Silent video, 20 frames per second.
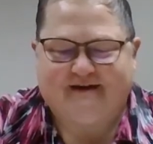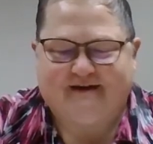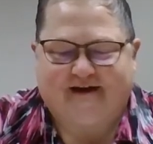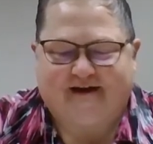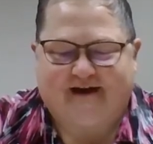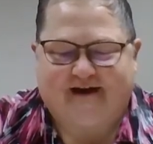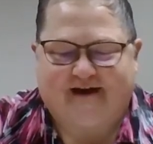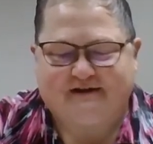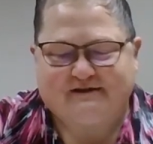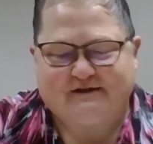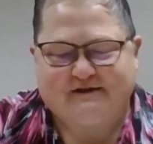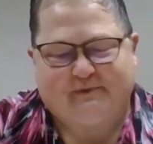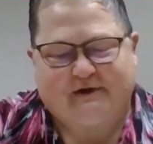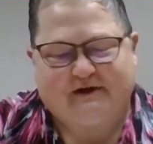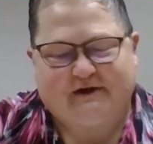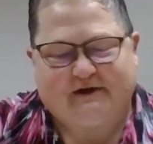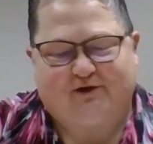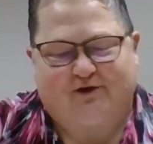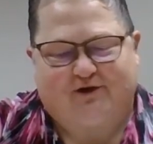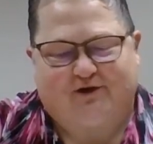
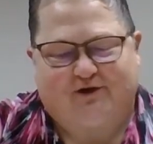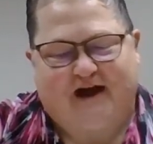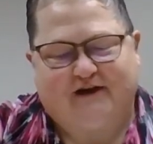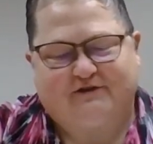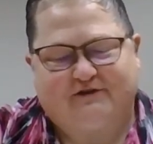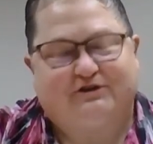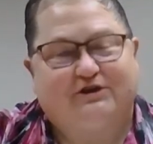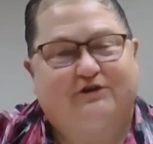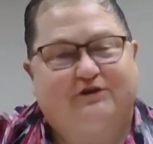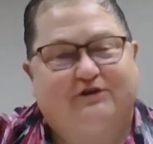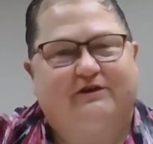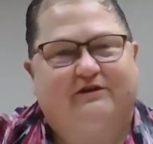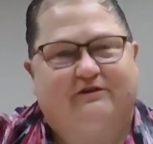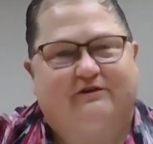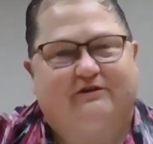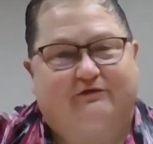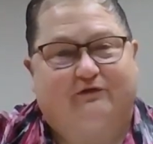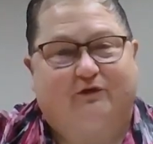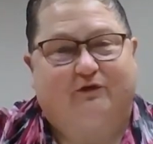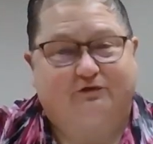Gossiping or not sharing
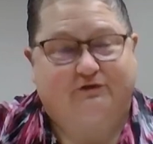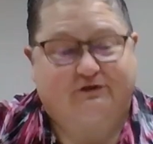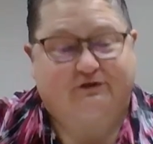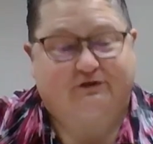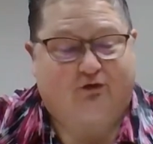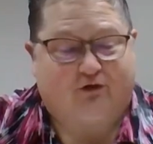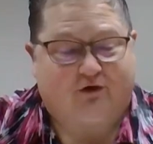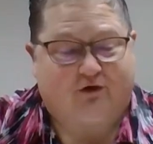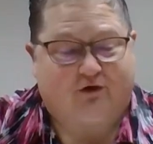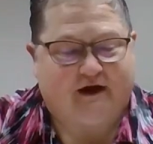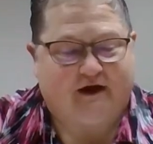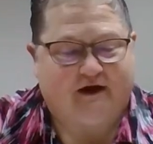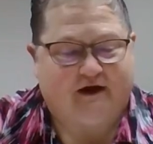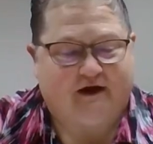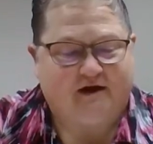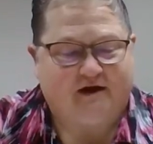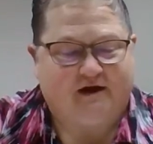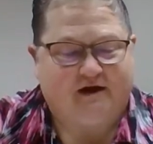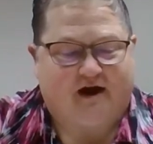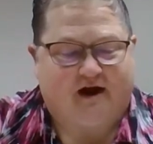the full
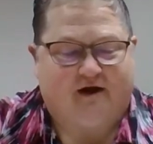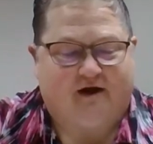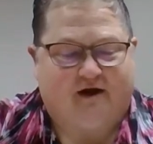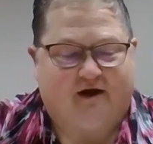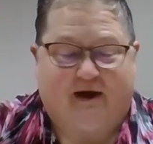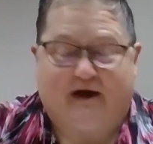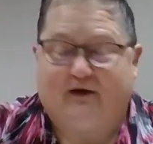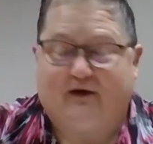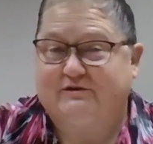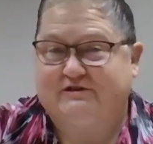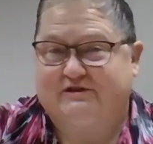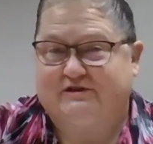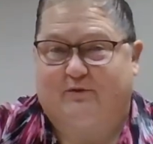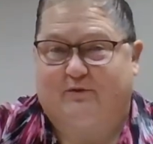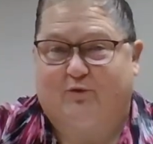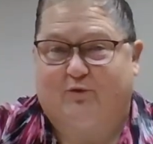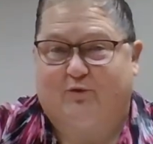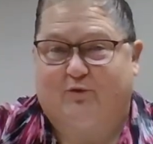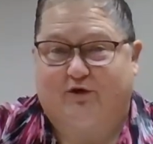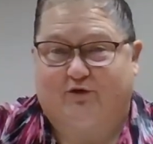story about
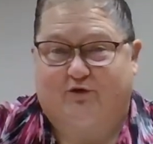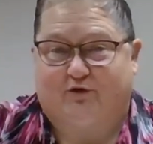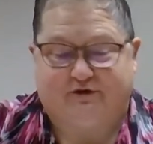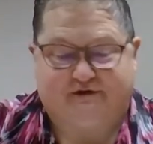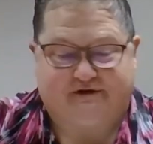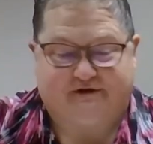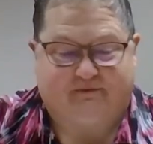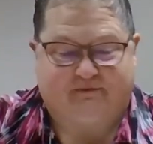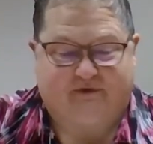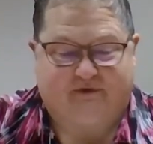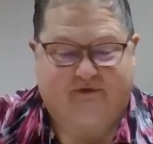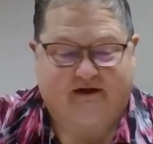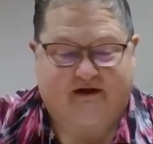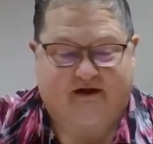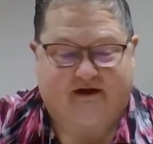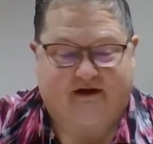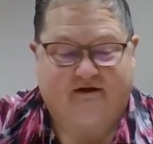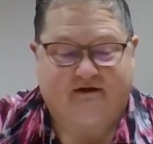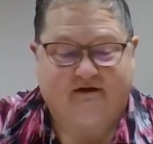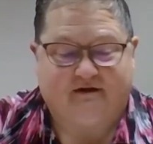someone or
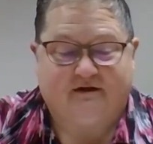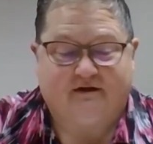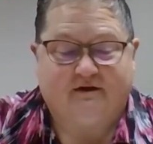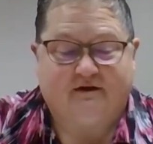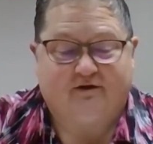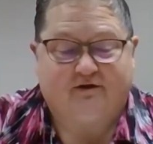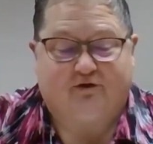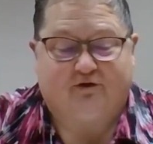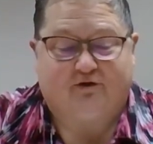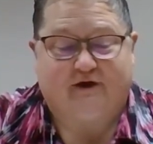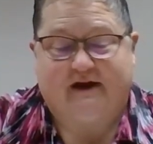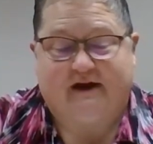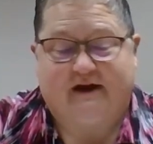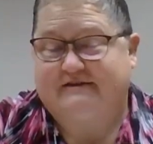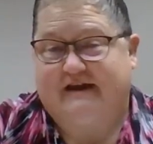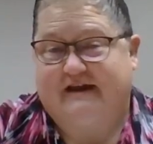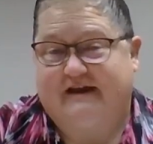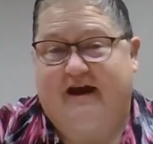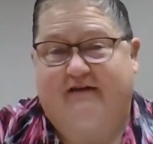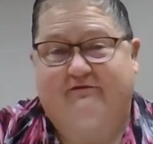something
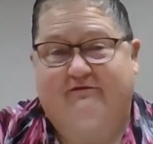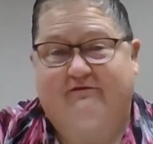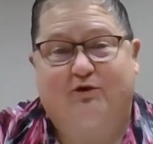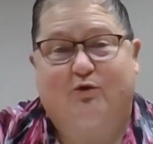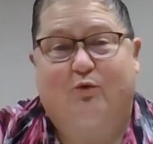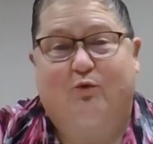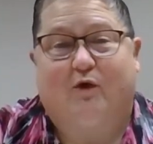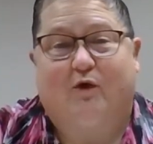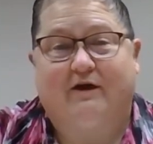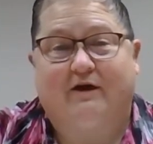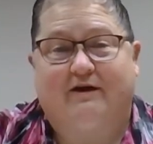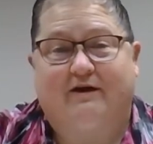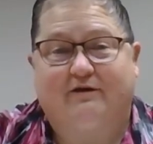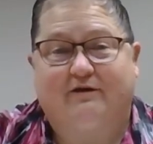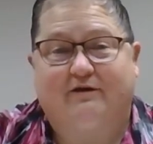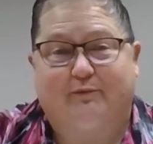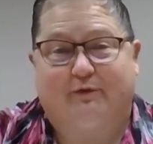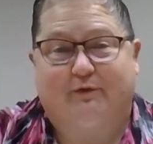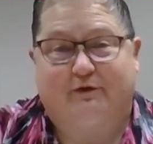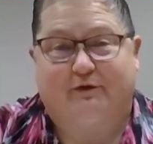creates havoc
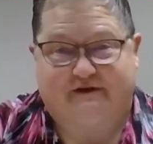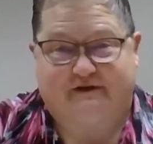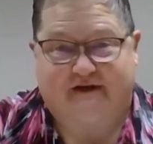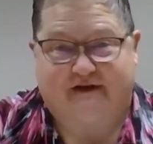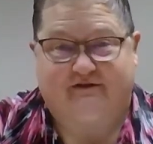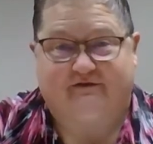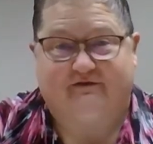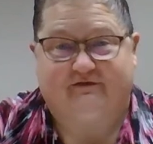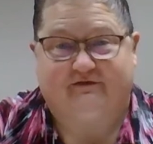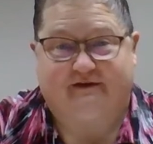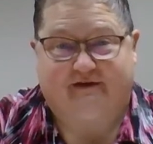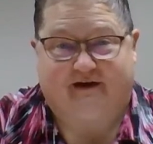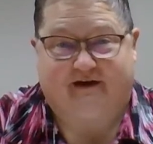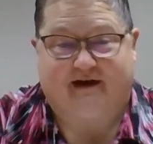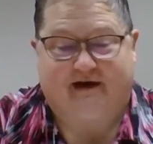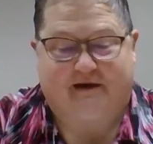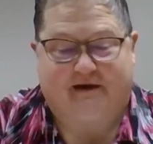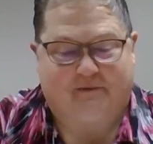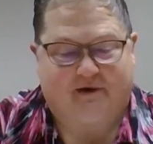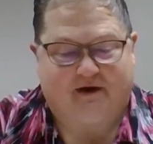100% of the
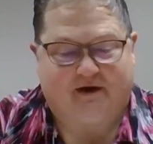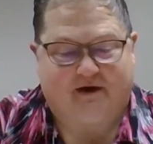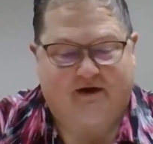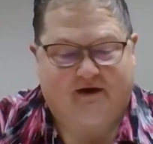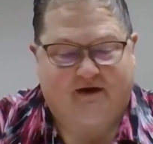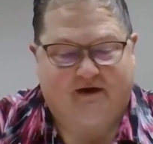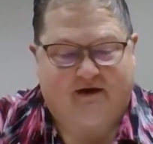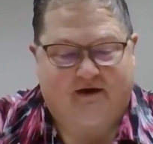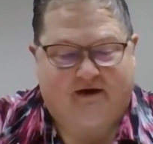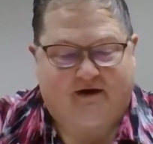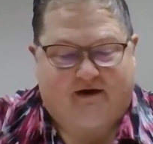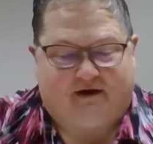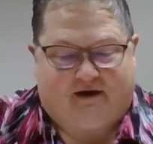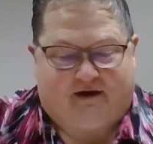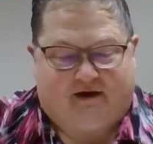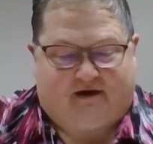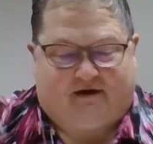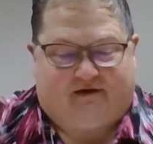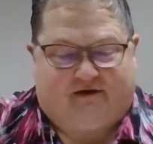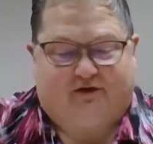time.
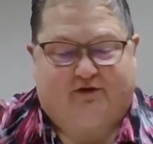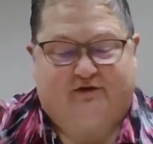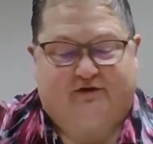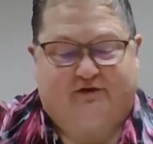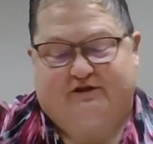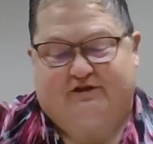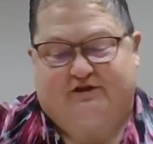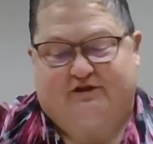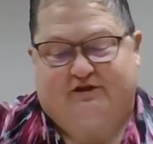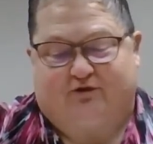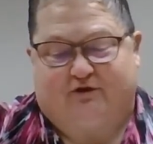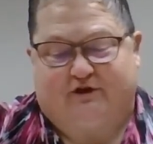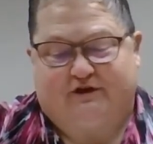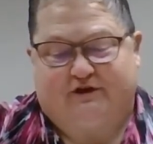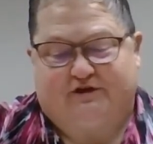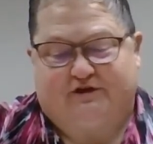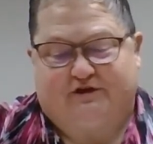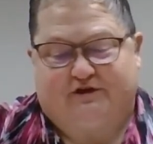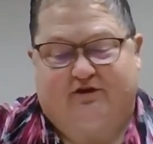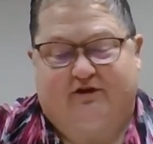There is a
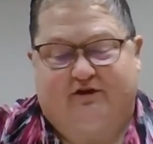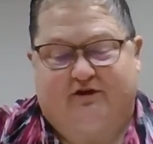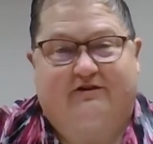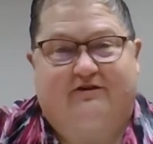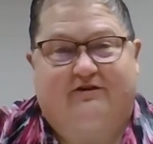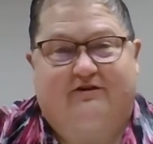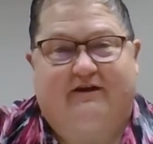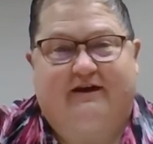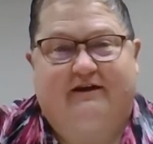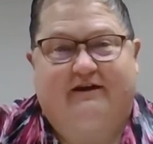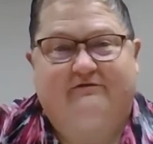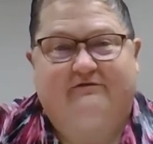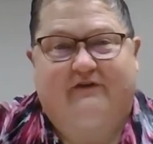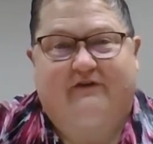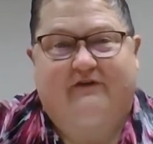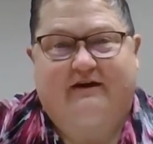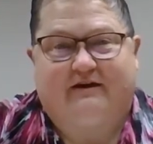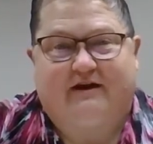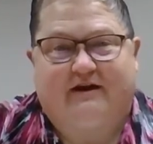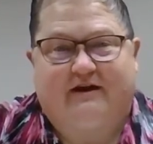story shared in Glenn
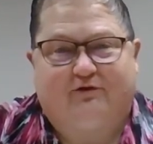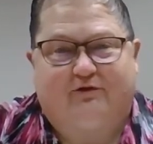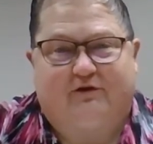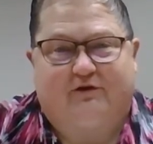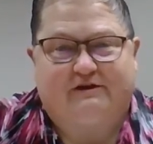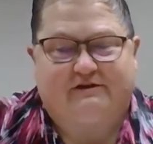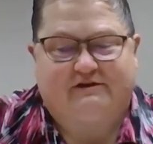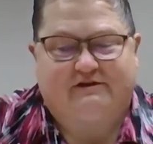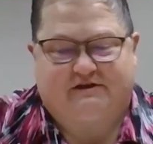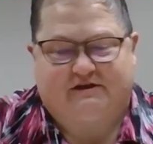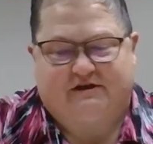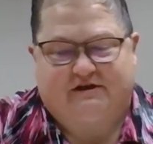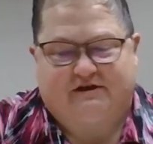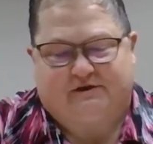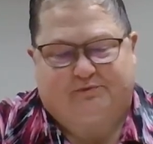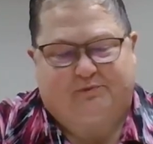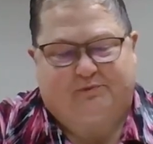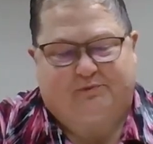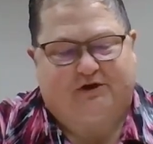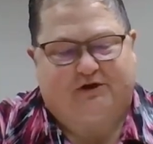Van Akron's
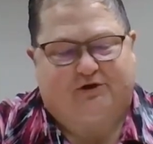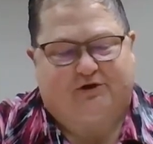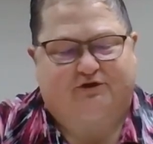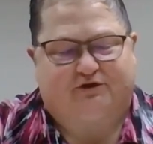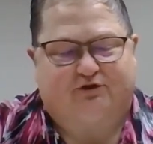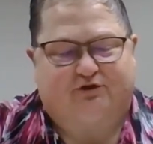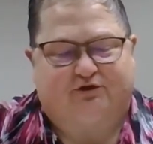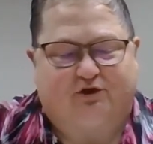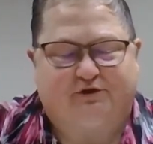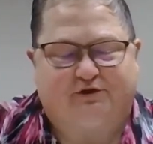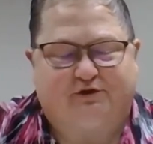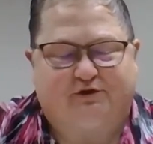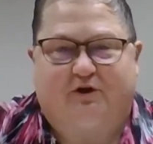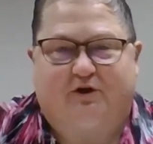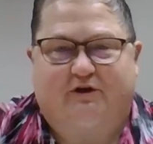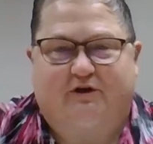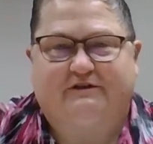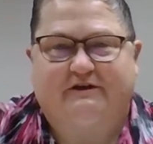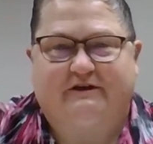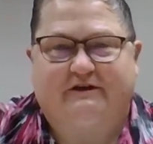speaker
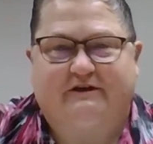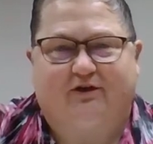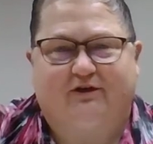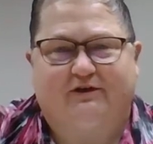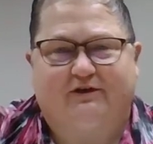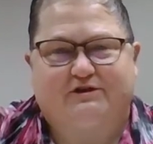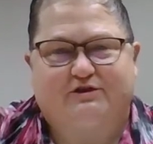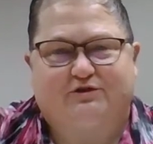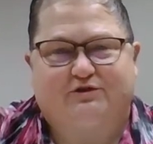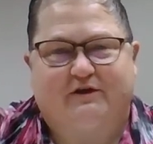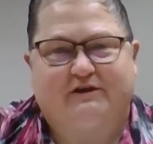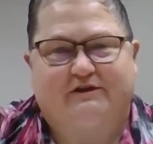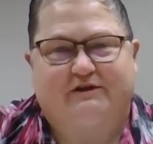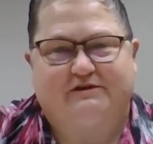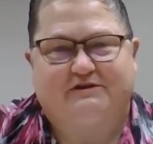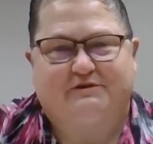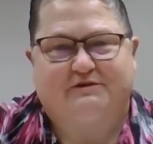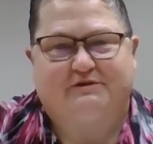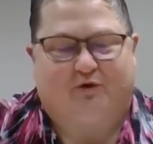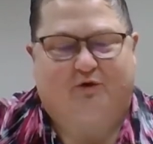sourcebook to illustrate
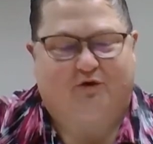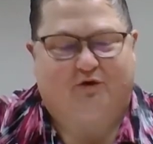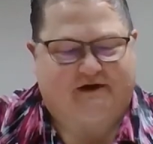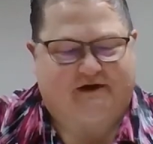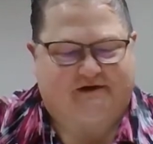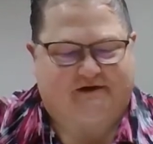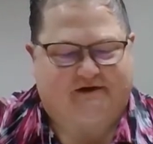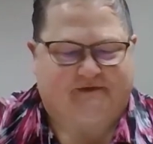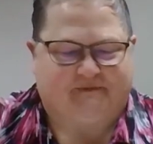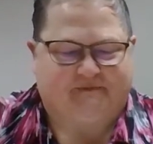this point.